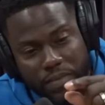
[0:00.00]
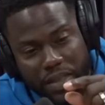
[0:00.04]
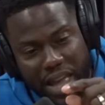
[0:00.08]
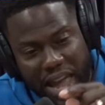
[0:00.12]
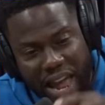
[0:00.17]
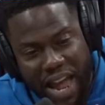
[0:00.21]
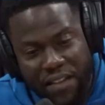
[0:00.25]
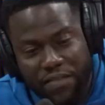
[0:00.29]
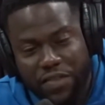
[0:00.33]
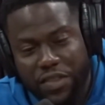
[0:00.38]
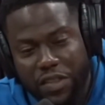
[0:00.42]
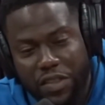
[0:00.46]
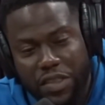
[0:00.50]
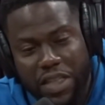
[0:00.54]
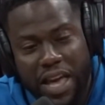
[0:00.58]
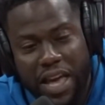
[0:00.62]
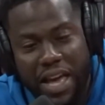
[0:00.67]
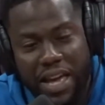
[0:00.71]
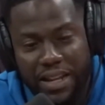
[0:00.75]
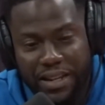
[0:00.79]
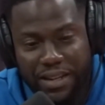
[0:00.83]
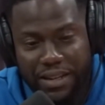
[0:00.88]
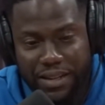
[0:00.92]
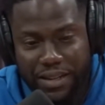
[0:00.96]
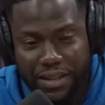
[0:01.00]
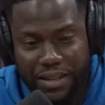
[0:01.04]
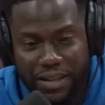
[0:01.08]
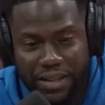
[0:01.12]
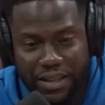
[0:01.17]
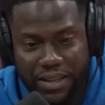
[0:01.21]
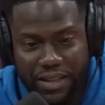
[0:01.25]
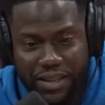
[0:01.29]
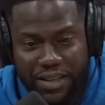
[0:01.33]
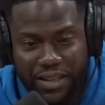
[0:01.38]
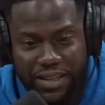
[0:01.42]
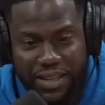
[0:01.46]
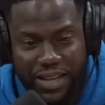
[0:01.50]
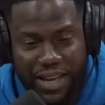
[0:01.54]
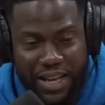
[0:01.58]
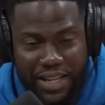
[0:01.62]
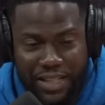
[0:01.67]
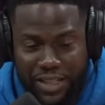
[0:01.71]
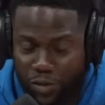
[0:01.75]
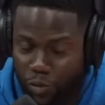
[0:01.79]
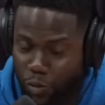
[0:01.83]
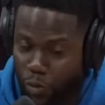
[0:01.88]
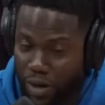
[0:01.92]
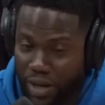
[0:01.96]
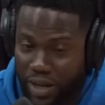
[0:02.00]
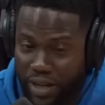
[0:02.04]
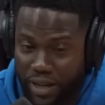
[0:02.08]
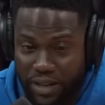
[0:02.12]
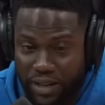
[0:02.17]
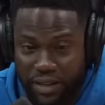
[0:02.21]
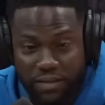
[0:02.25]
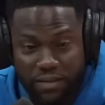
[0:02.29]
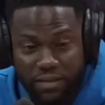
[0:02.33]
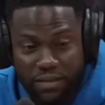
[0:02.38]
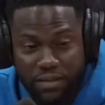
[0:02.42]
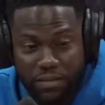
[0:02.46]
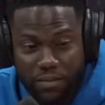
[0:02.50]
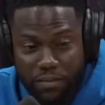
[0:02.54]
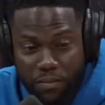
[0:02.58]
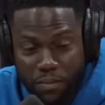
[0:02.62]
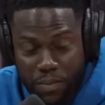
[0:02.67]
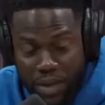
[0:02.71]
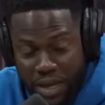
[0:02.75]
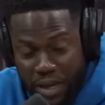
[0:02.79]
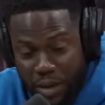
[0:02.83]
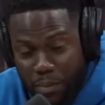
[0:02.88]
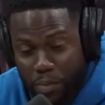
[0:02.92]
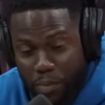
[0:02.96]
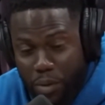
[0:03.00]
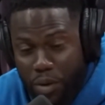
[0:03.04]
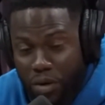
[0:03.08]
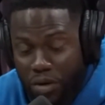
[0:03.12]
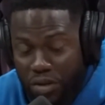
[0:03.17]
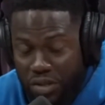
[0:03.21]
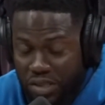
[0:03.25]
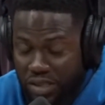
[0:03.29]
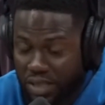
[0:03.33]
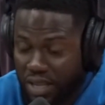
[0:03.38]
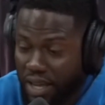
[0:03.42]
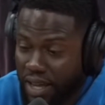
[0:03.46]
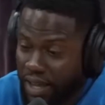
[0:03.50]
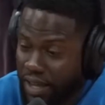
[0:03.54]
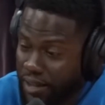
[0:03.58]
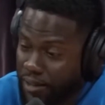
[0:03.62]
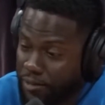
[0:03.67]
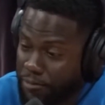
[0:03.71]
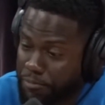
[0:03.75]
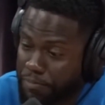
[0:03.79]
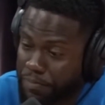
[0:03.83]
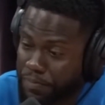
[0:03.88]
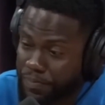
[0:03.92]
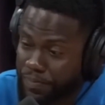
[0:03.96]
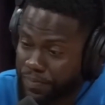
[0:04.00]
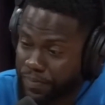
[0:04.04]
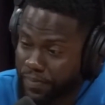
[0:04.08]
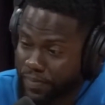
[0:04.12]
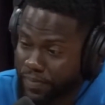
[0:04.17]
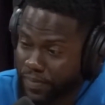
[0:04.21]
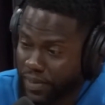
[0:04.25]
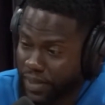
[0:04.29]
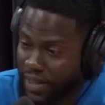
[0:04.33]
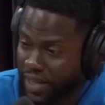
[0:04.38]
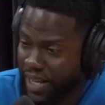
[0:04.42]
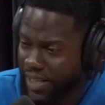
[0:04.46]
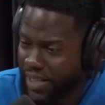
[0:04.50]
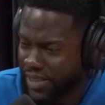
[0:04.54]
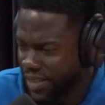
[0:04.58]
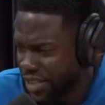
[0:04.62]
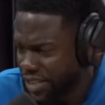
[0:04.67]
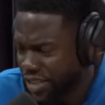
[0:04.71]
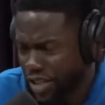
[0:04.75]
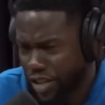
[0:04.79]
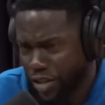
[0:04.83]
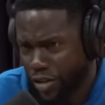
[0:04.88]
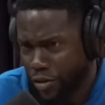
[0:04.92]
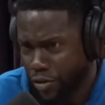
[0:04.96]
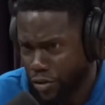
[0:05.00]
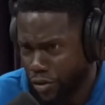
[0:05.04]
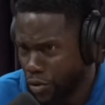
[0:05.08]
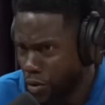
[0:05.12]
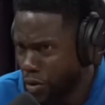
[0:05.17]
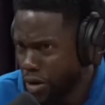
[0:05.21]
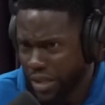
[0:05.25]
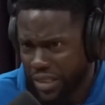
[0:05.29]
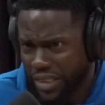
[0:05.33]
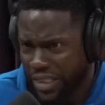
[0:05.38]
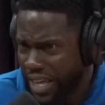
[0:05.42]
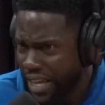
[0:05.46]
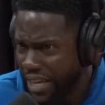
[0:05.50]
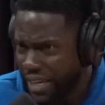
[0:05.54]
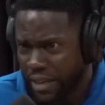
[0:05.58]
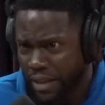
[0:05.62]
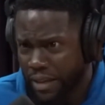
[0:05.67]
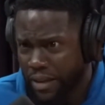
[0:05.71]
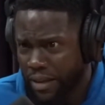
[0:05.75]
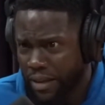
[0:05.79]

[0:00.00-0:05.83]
After that is when me and Burke said, is this a New York thing?